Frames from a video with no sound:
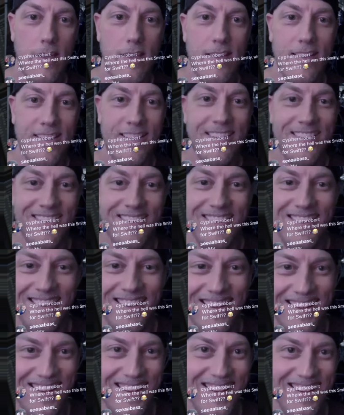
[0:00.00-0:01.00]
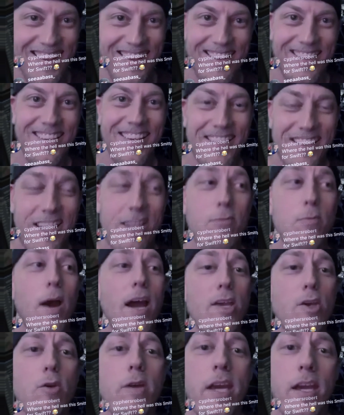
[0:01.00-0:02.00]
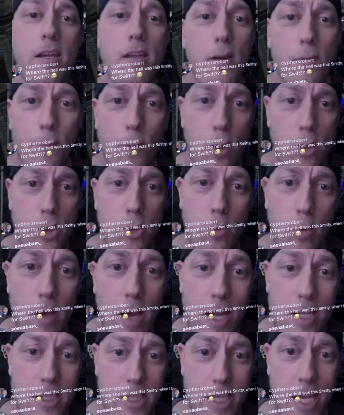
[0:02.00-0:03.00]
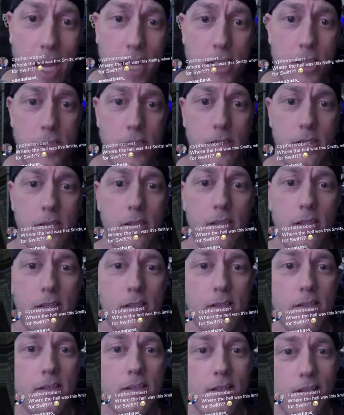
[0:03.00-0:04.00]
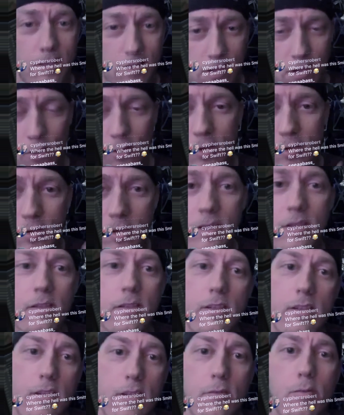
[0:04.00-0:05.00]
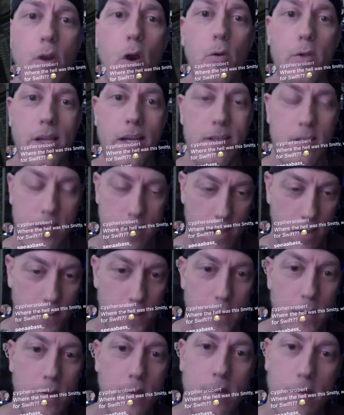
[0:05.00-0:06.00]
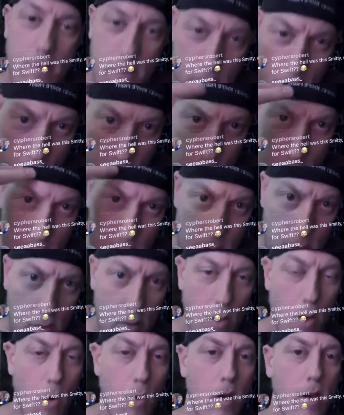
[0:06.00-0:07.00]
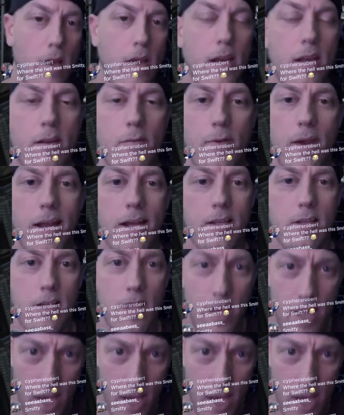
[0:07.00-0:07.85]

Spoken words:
That's why you get your virtual education. So you know that stuff. You know it in advance.